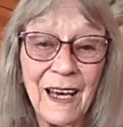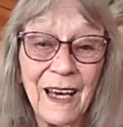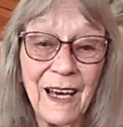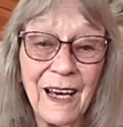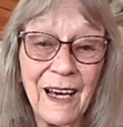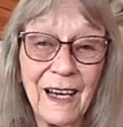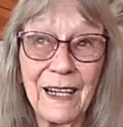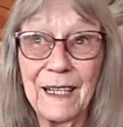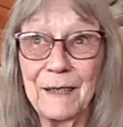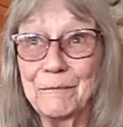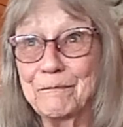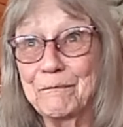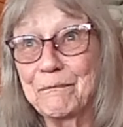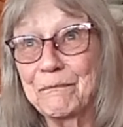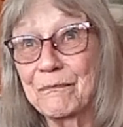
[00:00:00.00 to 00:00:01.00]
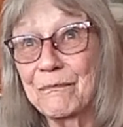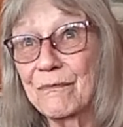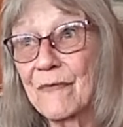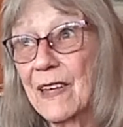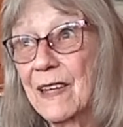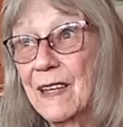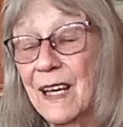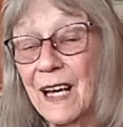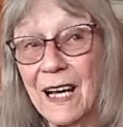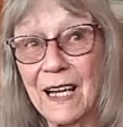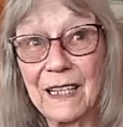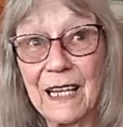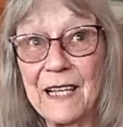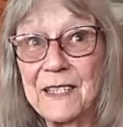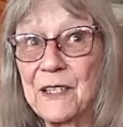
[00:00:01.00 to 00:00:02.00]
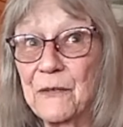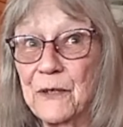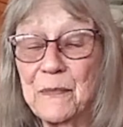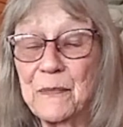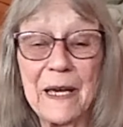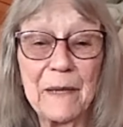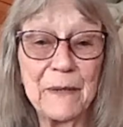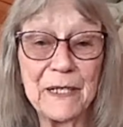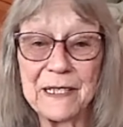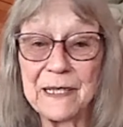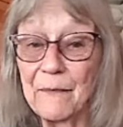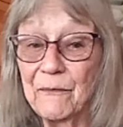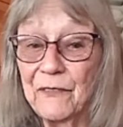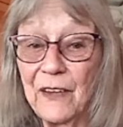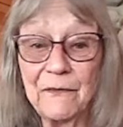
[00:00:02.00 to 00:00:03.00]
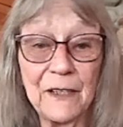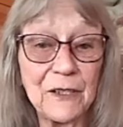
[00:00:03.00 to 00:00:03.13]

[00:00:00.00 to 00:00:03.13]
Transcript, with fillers: Hmm. Uh, unless it was maybe some vivid